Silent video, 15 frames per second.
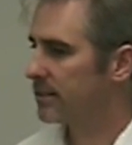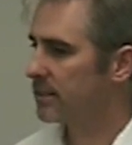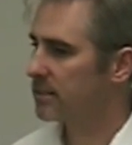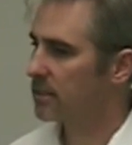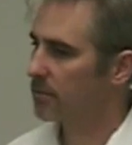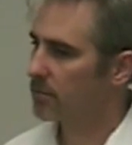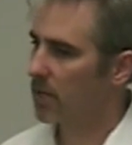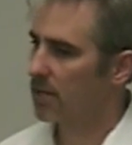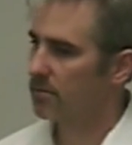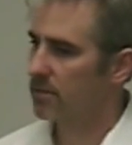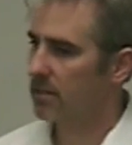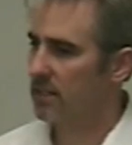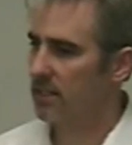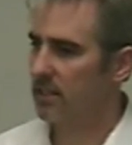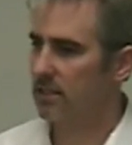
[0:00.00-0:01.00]
See, sometimes
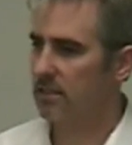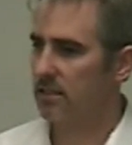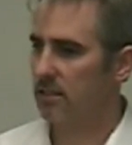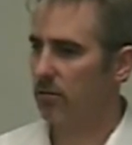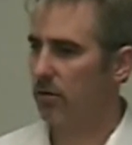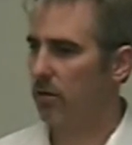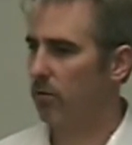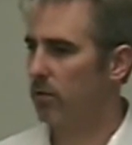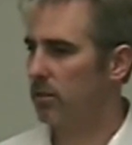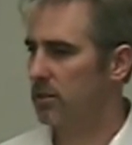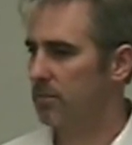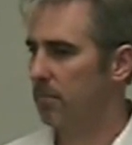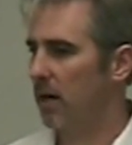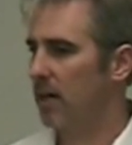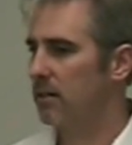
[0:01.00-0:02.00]
the thing is that we're
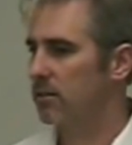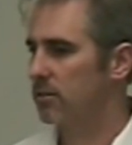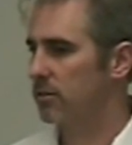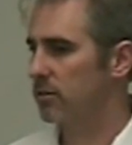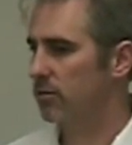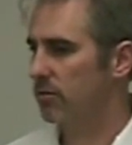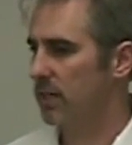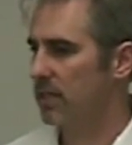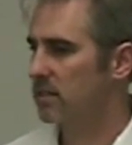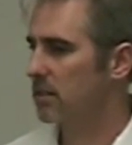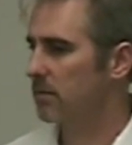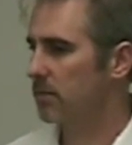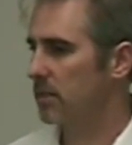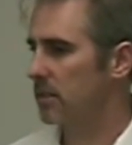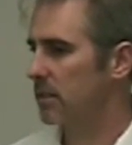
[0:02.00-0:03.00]
inspired to create
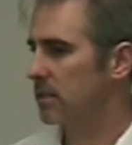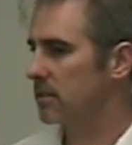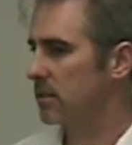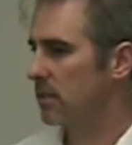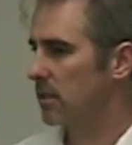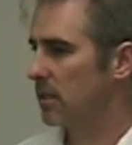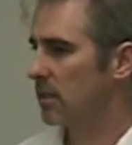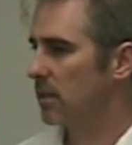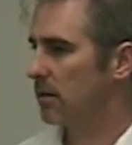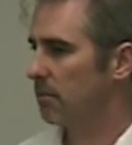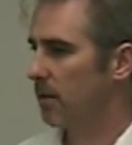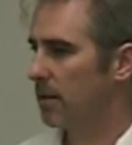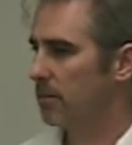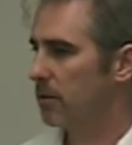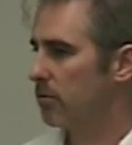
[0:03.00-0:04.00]
something that
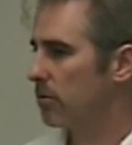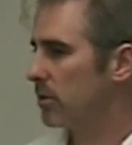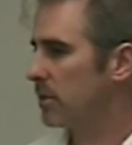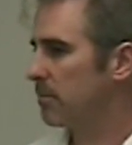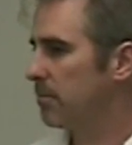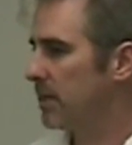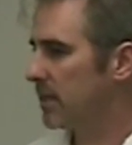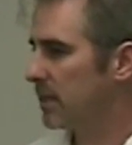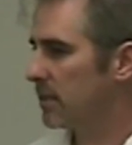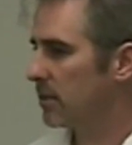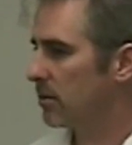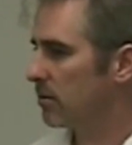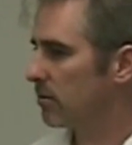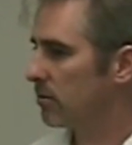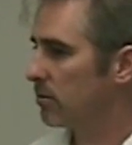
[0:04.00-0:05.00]
might be really
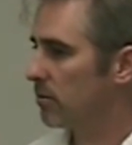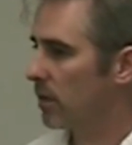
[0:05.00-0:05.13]
big, or